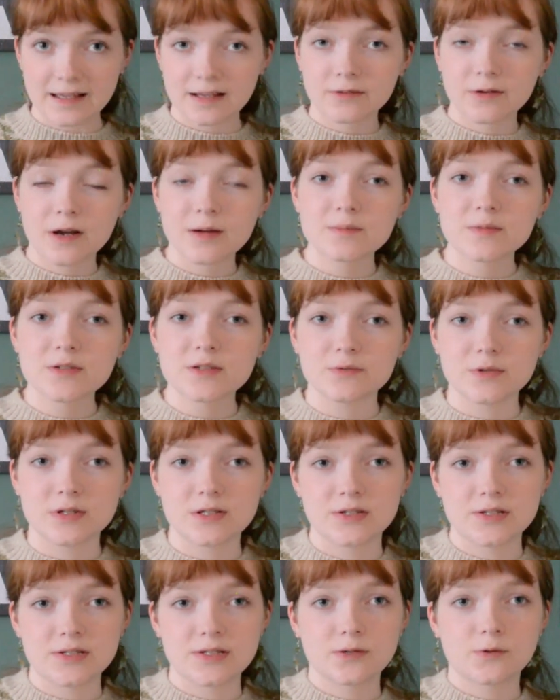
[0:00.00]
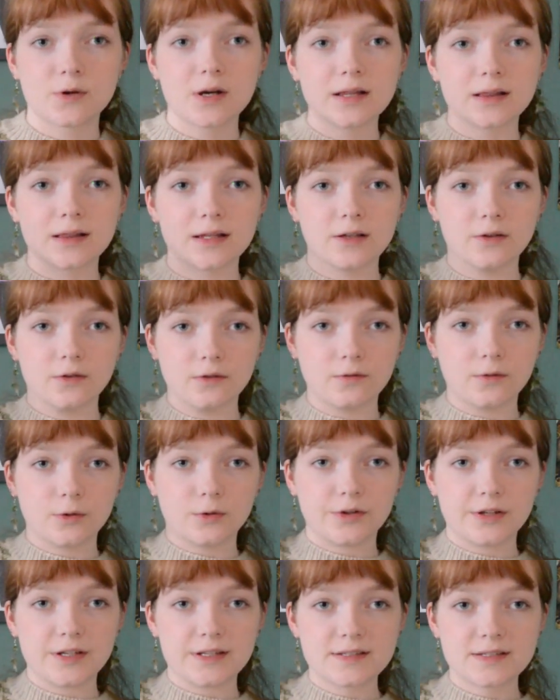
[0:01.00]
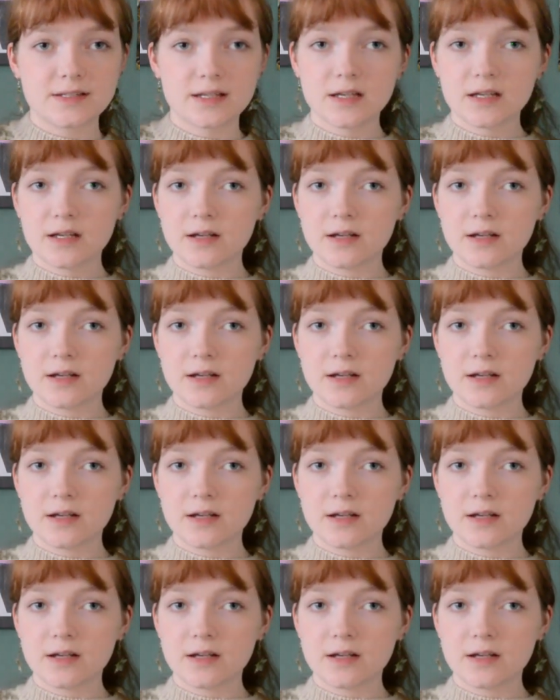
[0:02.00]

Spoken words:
grams, which is quite little for this